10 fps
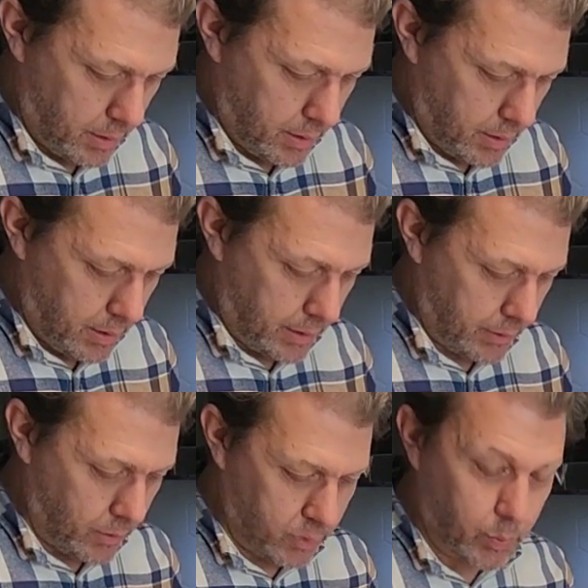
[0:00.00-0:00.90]
And
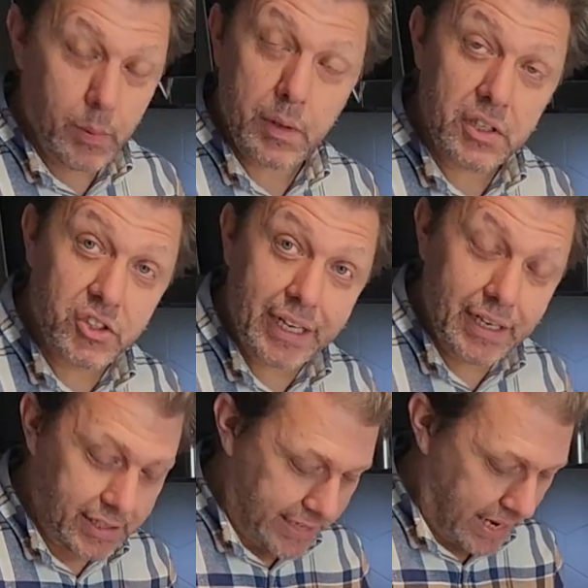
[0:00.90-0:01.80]
of course we want to
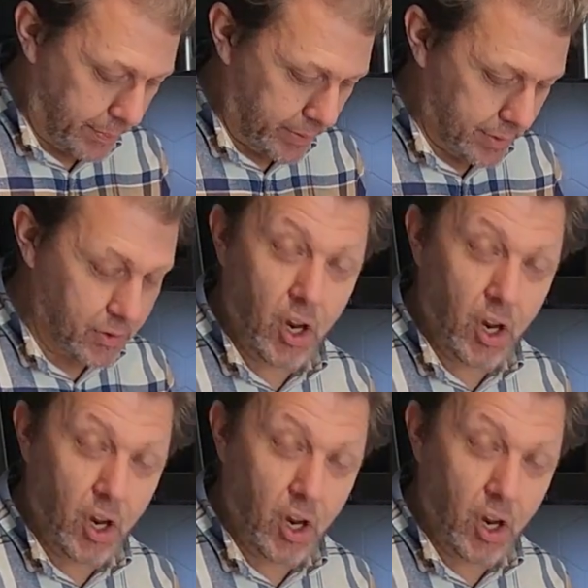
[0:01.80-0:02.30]
gently tap it,